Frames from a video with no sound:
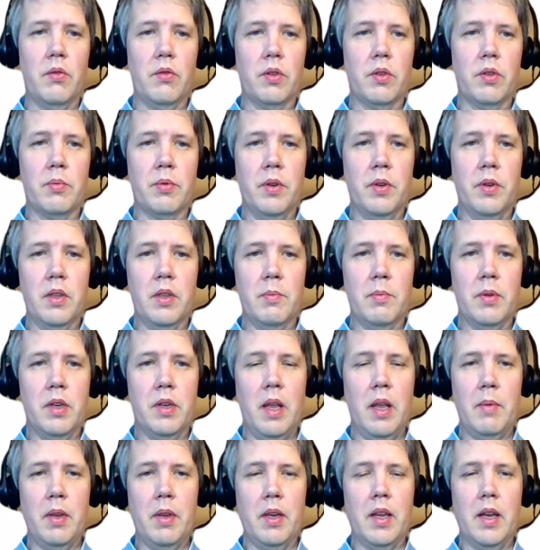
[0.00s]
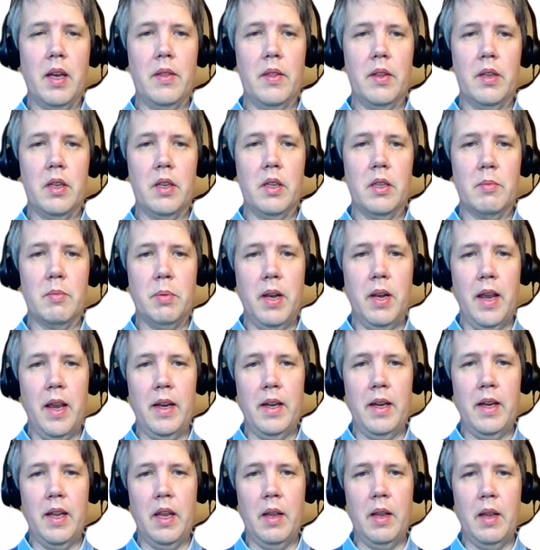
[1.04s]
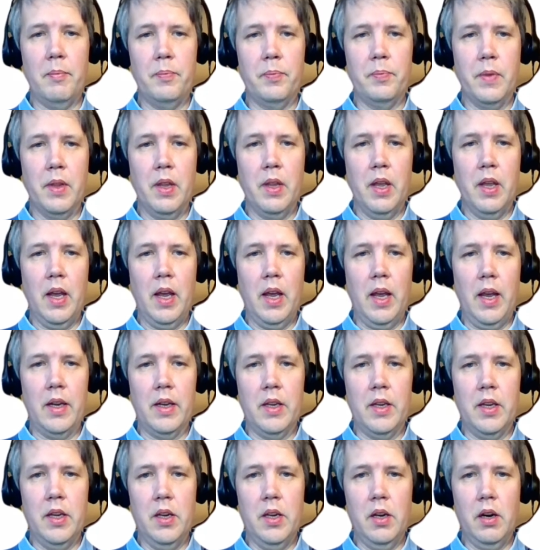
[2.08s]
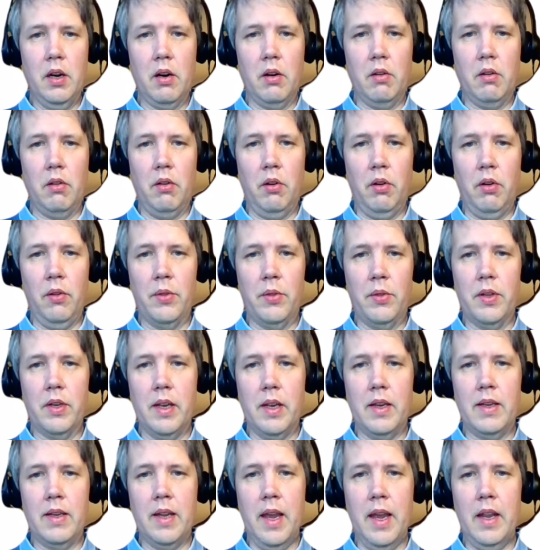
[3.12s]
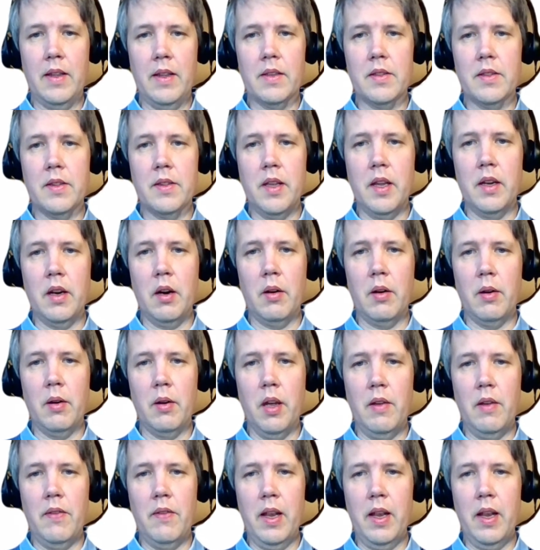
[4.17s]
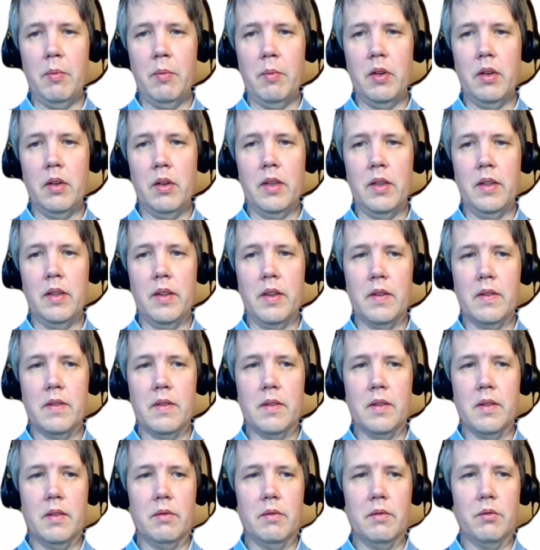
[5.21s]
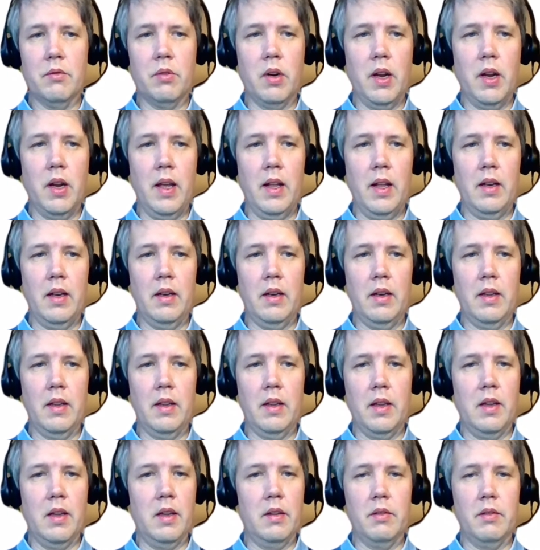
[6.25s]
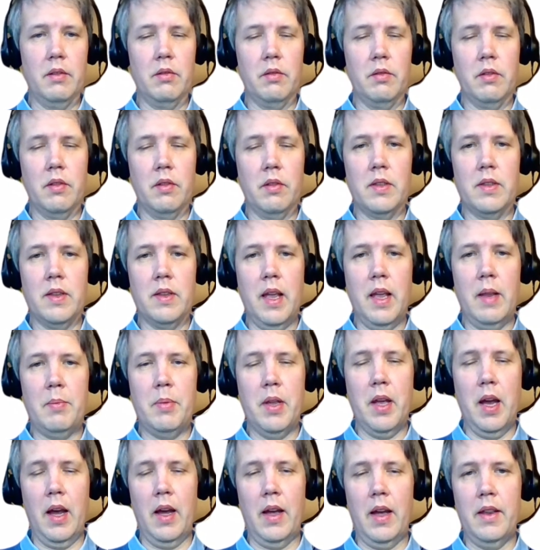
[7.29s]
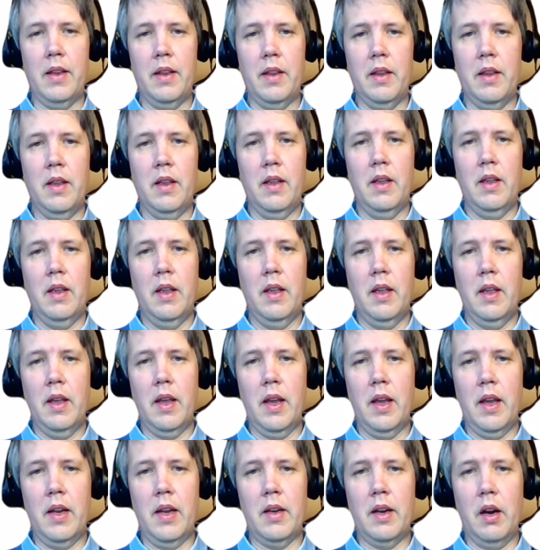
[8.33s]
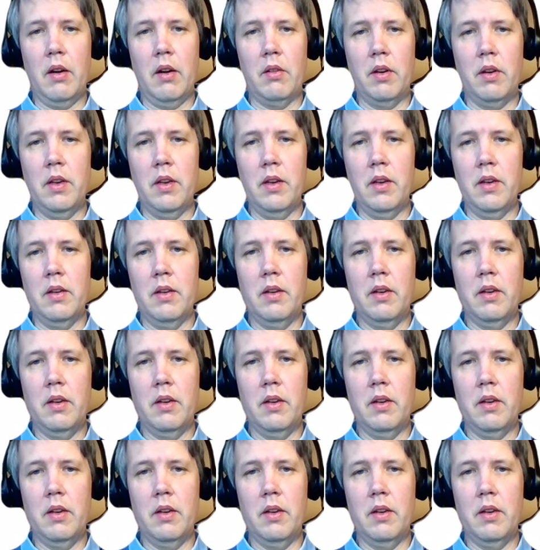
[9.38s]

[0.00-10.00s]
principal name again, the display name, and here are all the dates that are available in this URL, this API, and are in